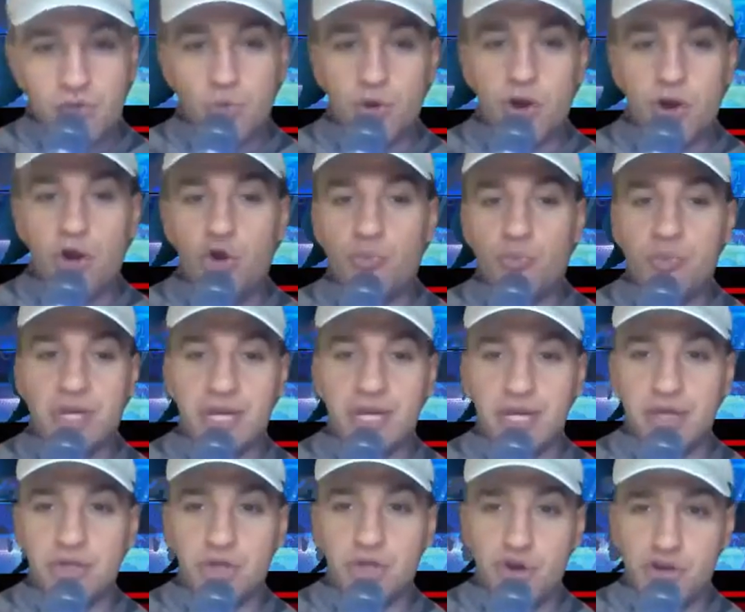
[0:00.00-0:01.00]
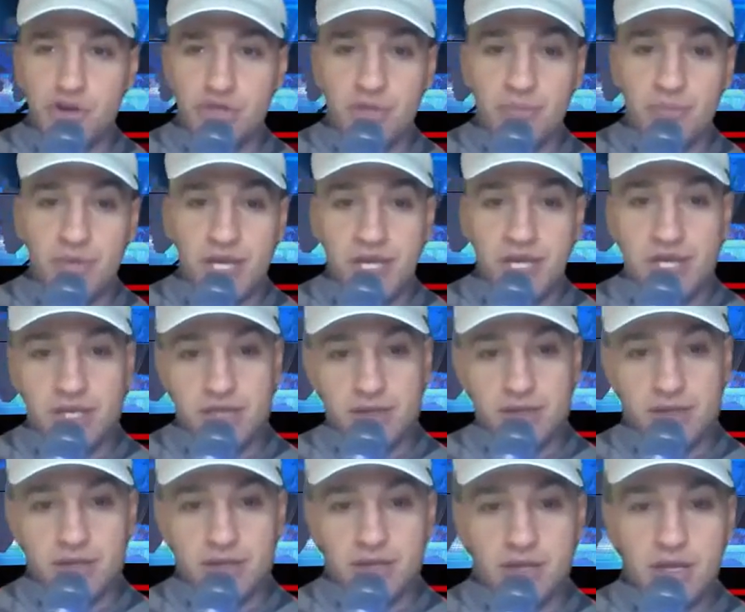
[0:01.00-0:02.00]
So we're hoping during the
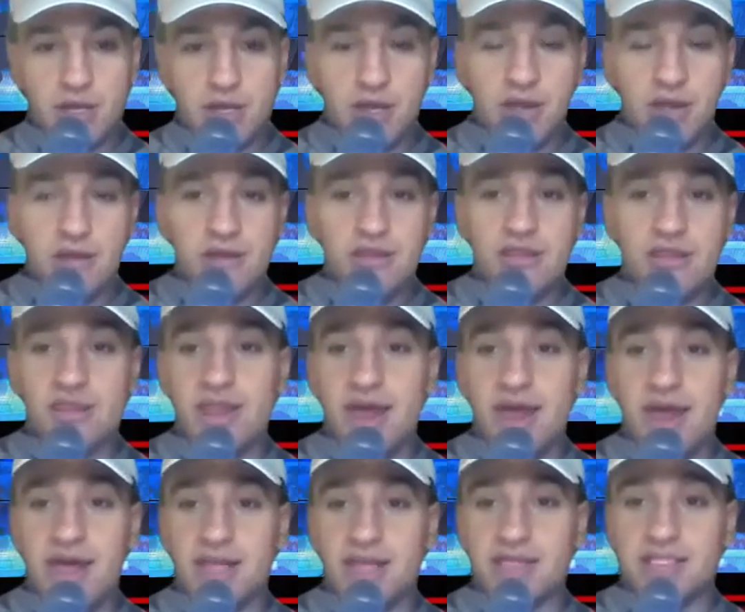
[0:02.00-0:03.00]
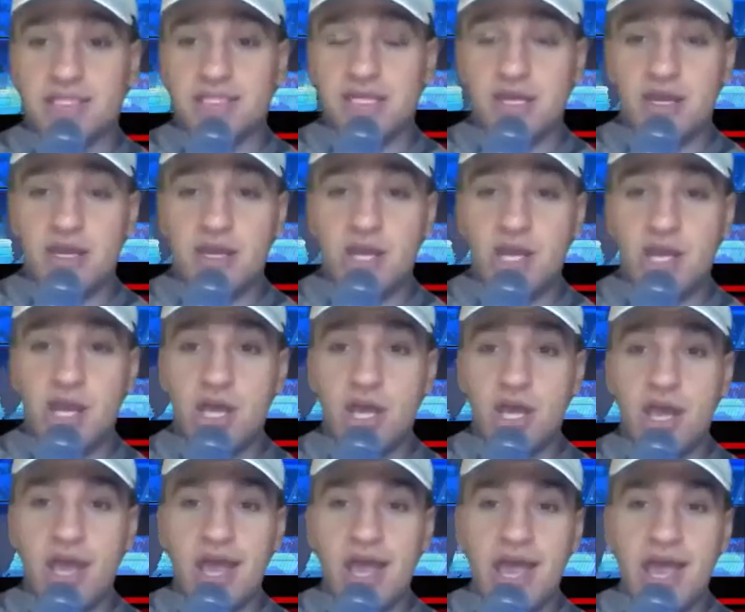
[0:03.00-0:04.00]
meeting that
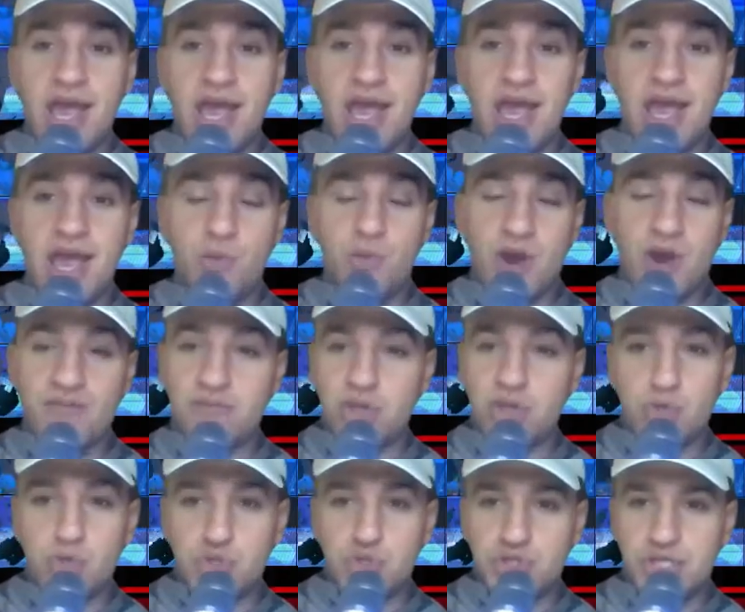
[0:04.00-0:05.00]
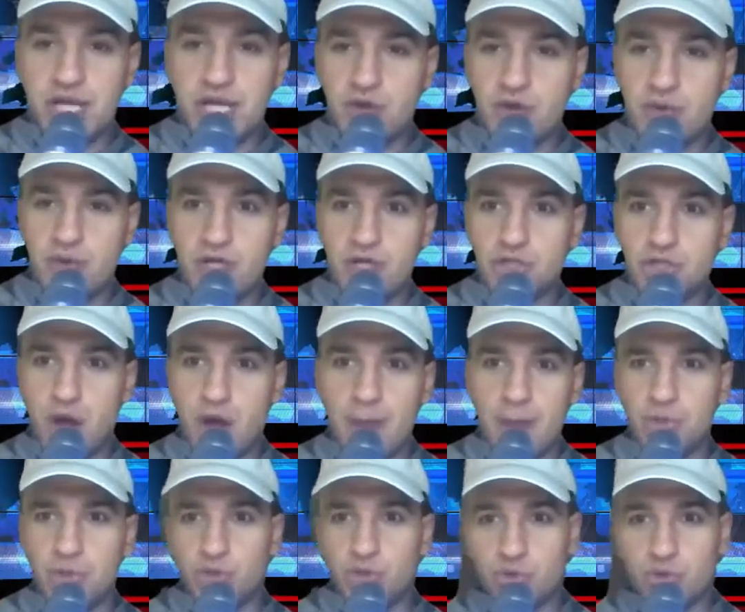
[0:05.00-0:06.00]
a revolutionary
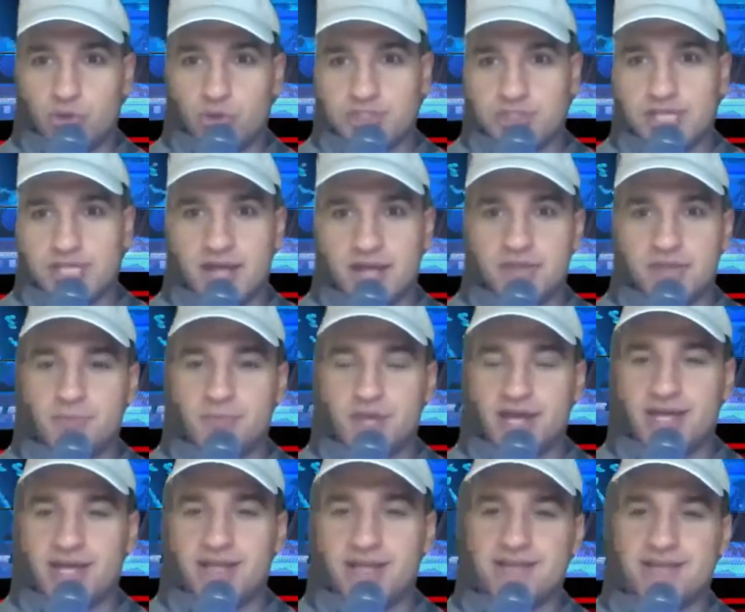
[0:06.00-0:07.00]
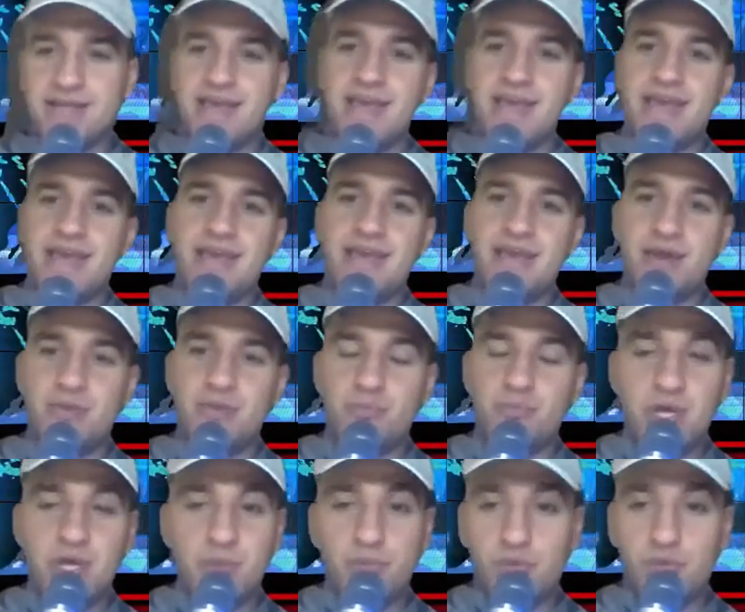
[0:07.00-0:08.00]
tribunal takes place
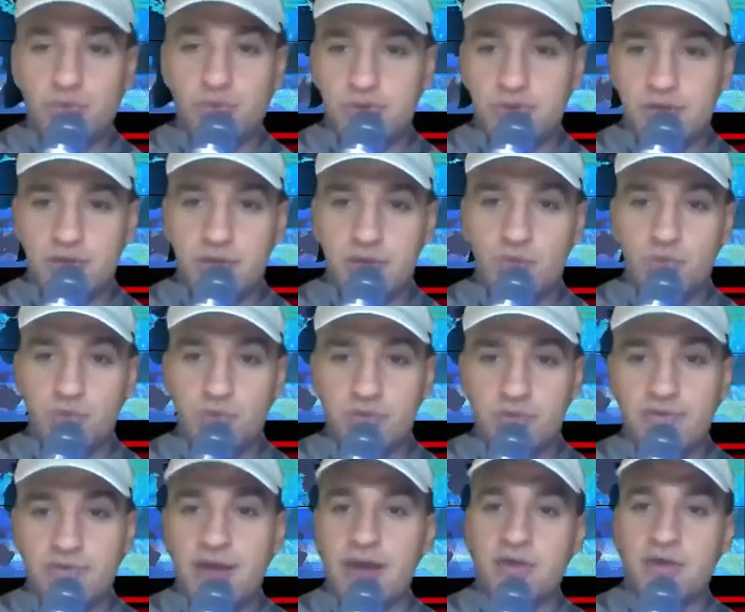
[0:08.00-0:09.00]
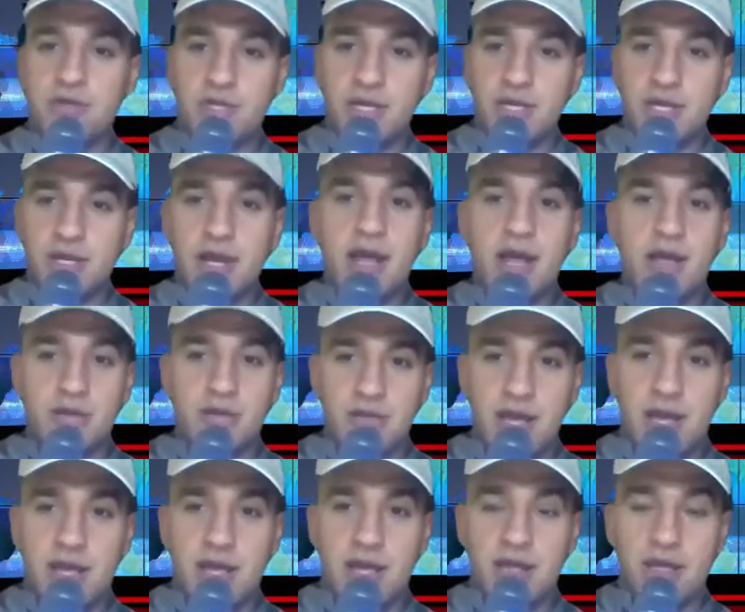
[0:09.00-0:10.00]
and people see the vaccine
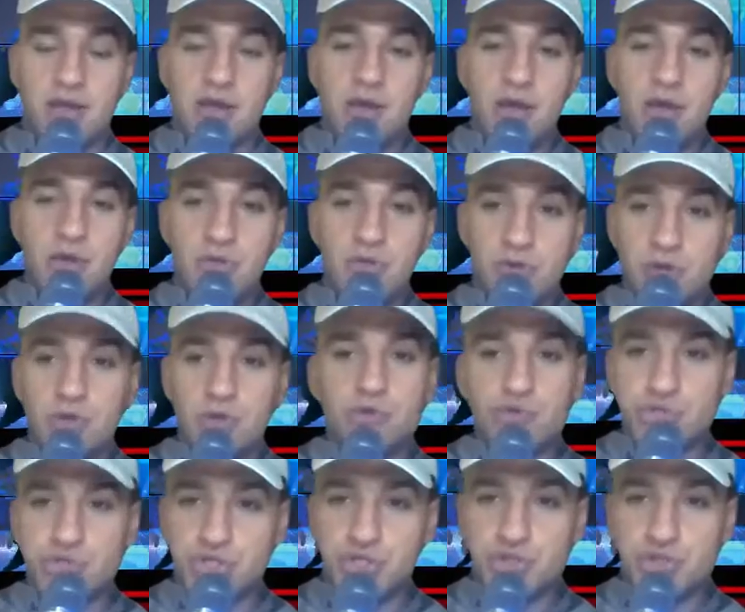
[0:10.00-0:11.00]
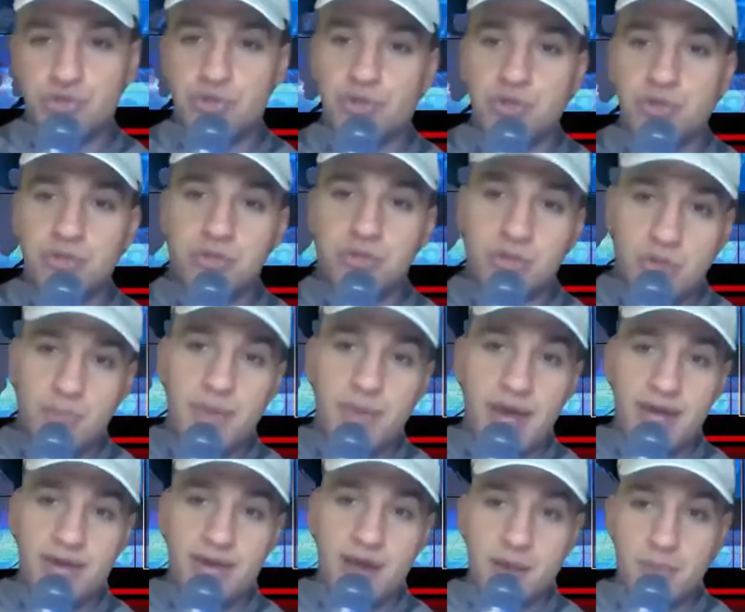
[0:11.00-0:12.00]
as a solution to the
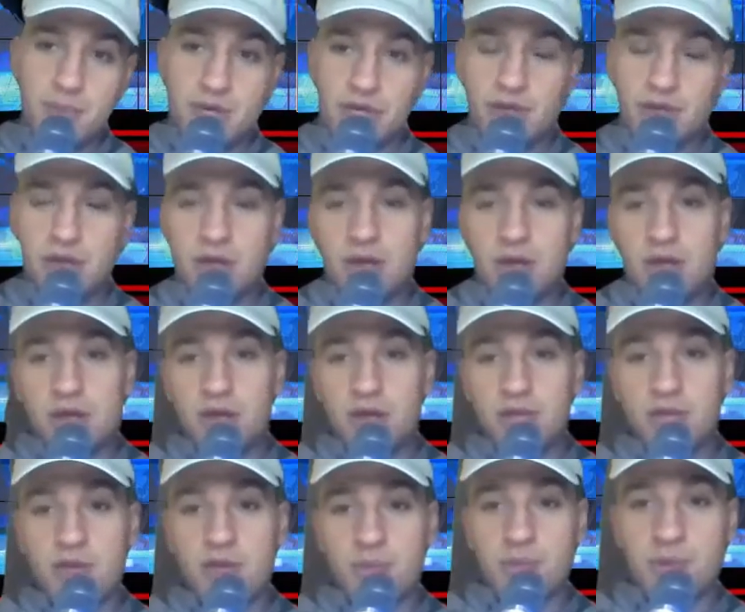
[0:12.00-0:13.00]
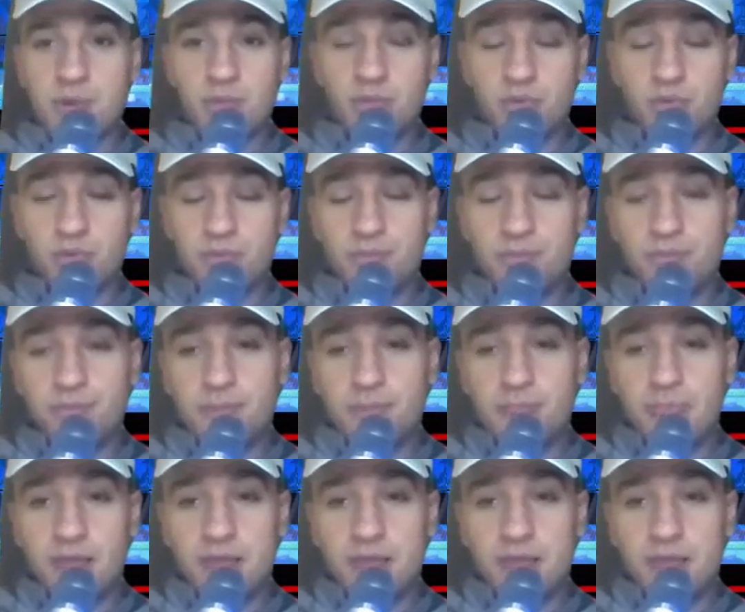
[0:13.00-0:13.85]
pandemic that people